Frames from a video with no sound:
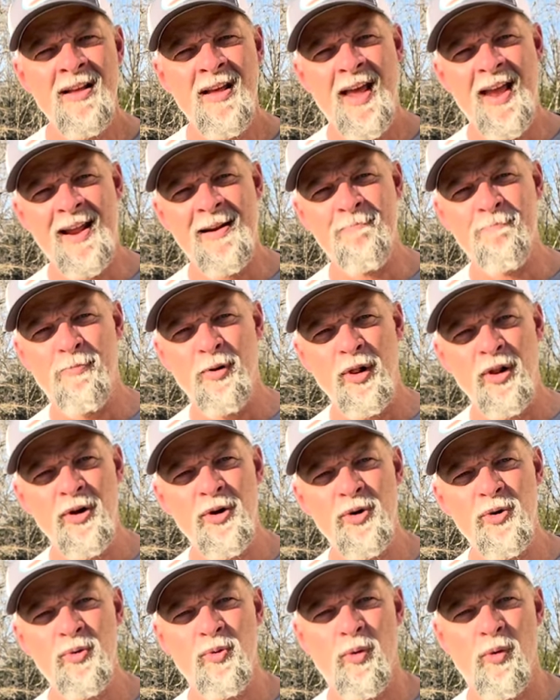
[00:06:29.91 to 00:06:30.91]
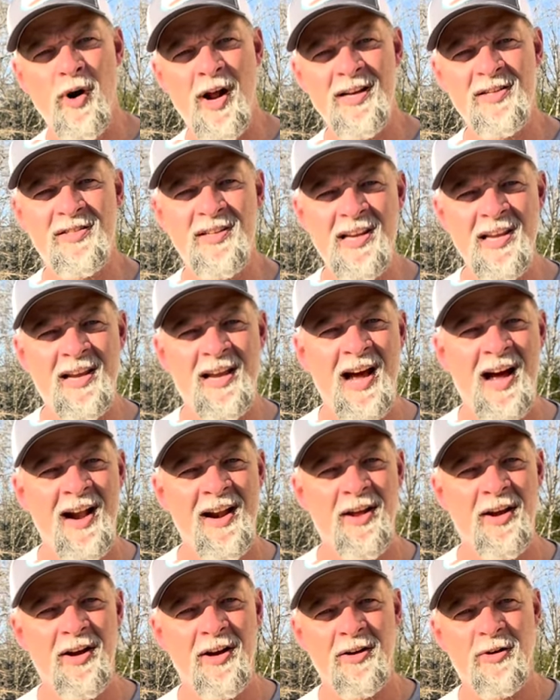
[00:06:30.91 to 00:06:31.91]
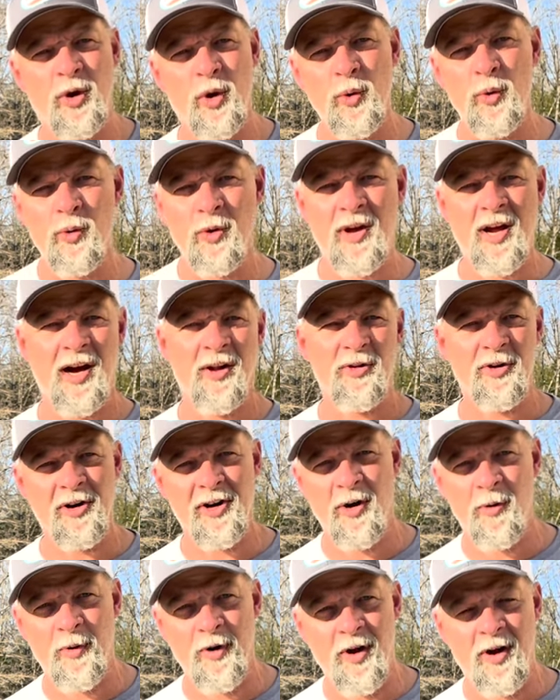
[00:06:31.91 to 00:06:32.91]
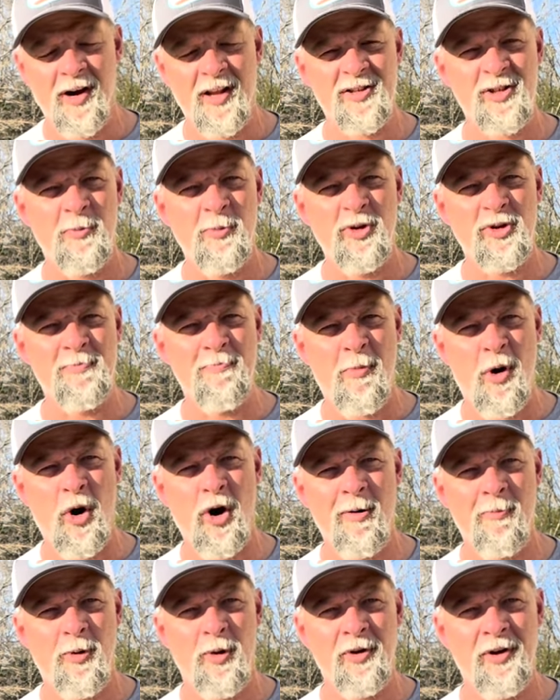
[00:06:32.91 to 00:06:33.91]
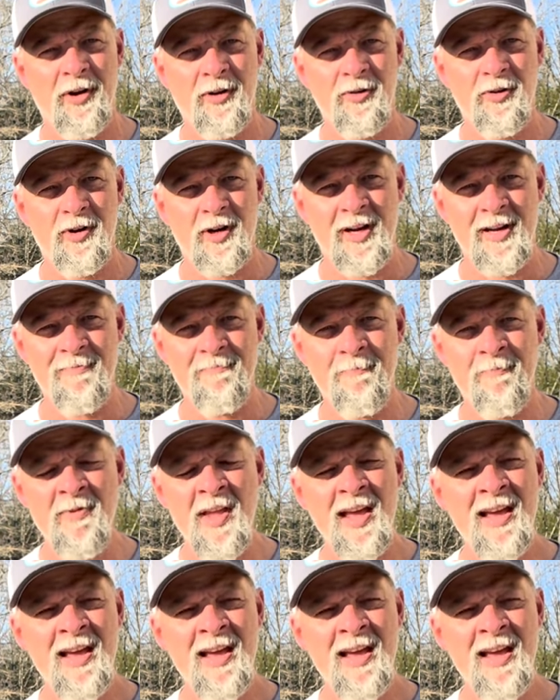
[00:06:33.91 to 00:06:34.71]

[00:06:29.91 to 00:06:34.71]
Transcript: and blue rusty kind of cool color going on. It's almost marbled looking.